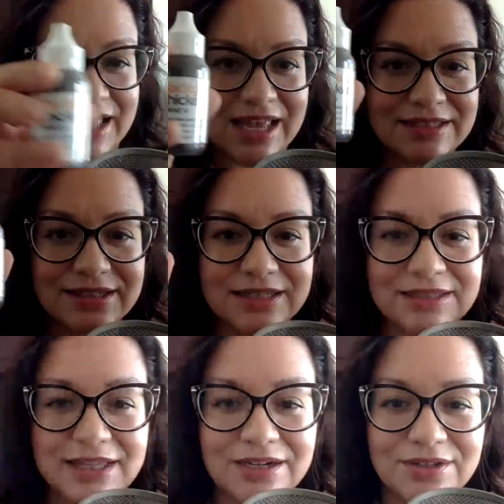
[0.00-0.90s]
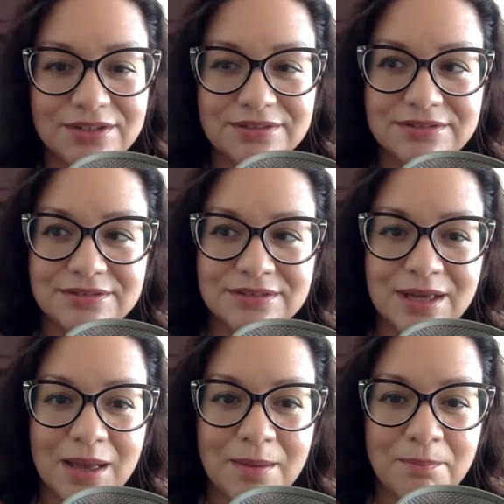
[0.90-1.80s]
It's a little
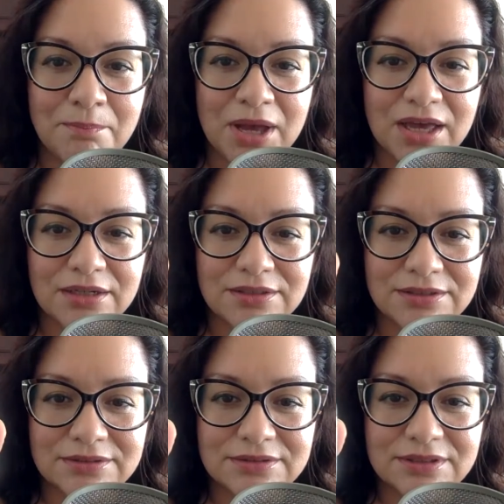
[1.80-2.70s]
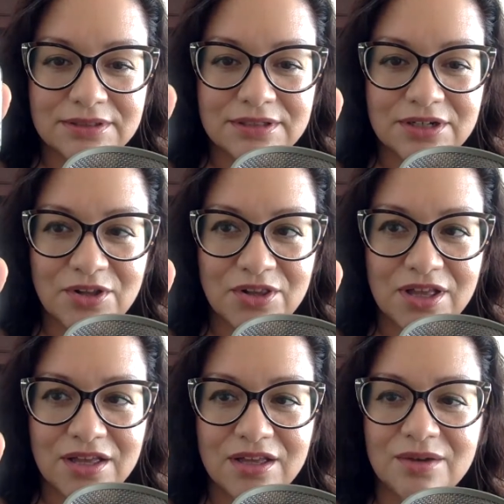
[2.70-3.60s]
bottle. A little
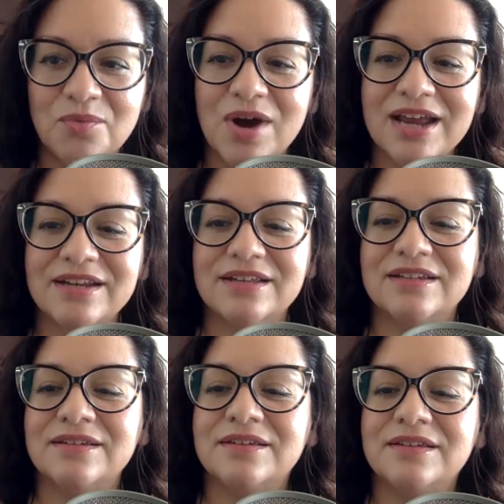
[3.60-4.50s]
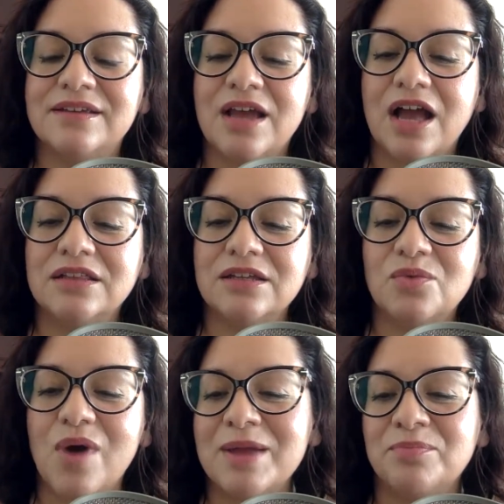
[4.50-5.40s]
white
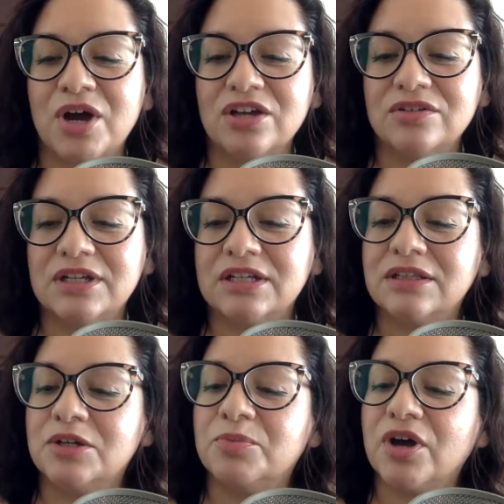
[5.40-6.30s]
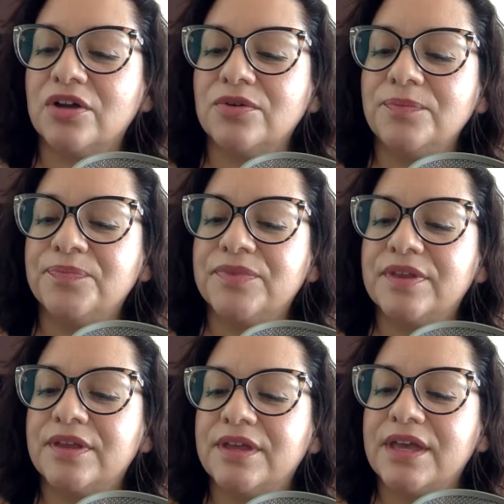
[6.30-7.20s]
bottle and clear bottle.
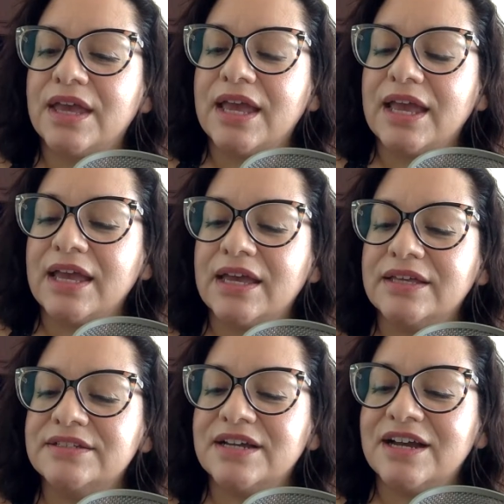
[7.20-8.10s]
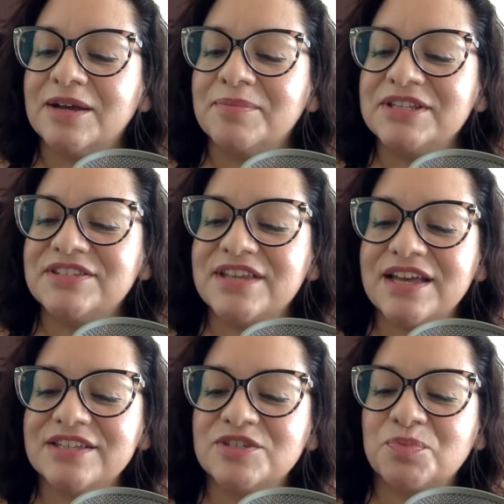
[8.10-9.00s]
And it
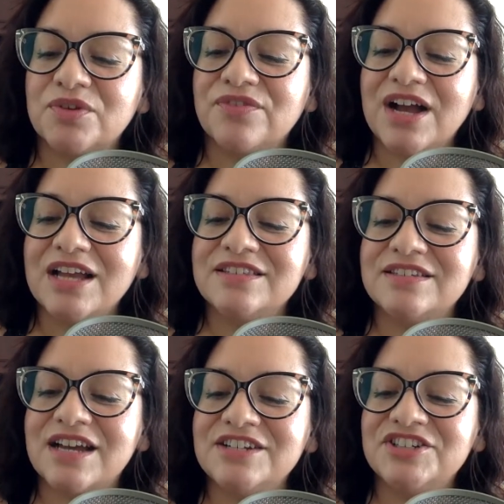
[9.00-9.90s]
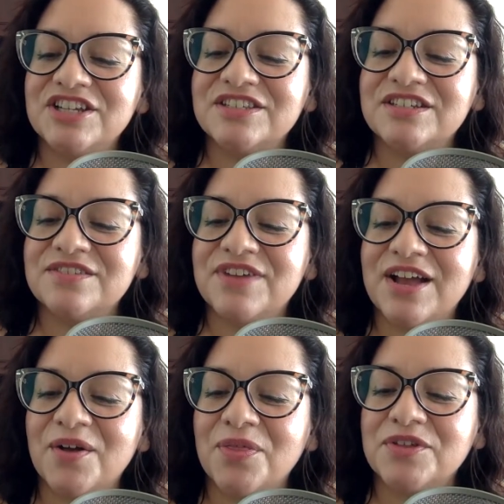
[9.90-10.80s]
says, provides digestive
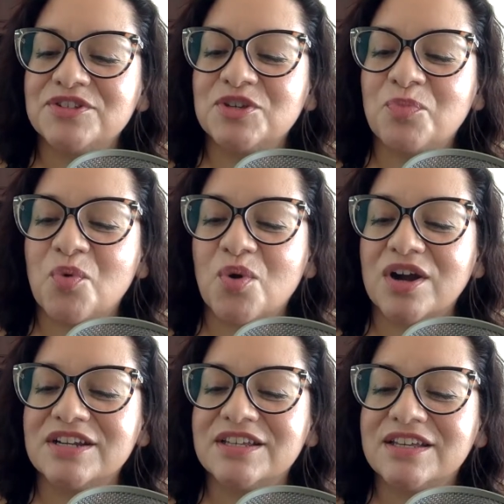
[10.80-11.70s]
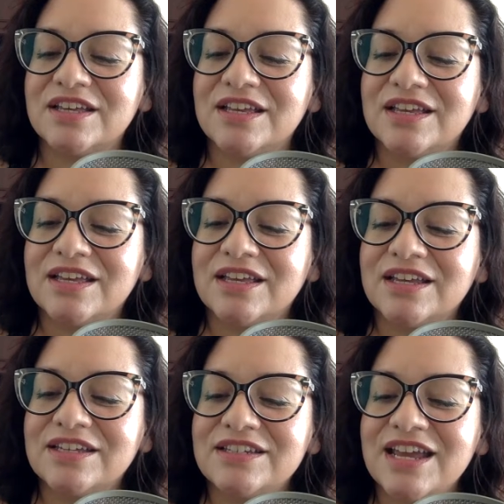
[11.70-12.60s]
health support,
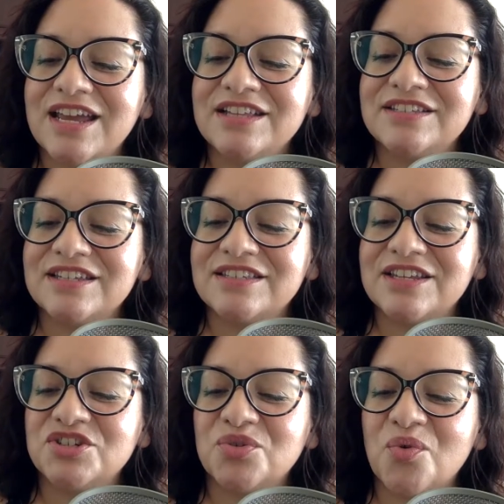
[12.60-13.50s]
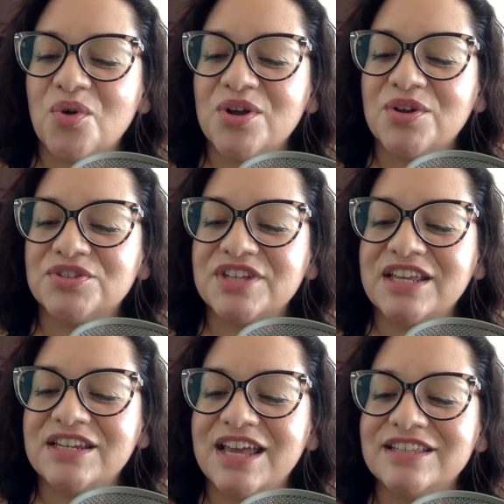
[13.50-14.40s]
contains essential oils
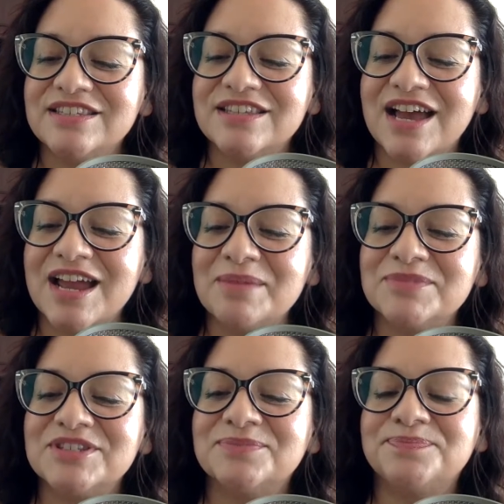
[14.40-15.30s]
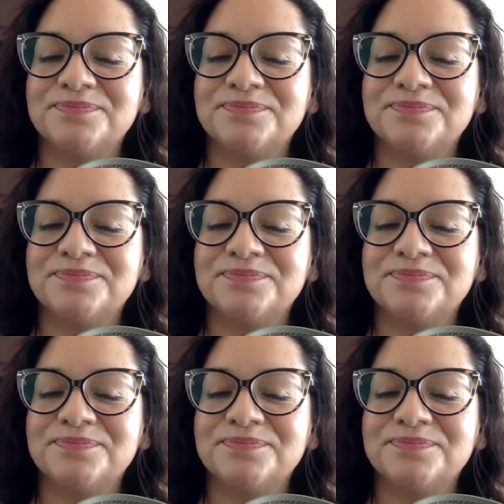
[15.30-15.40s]
and enzymes.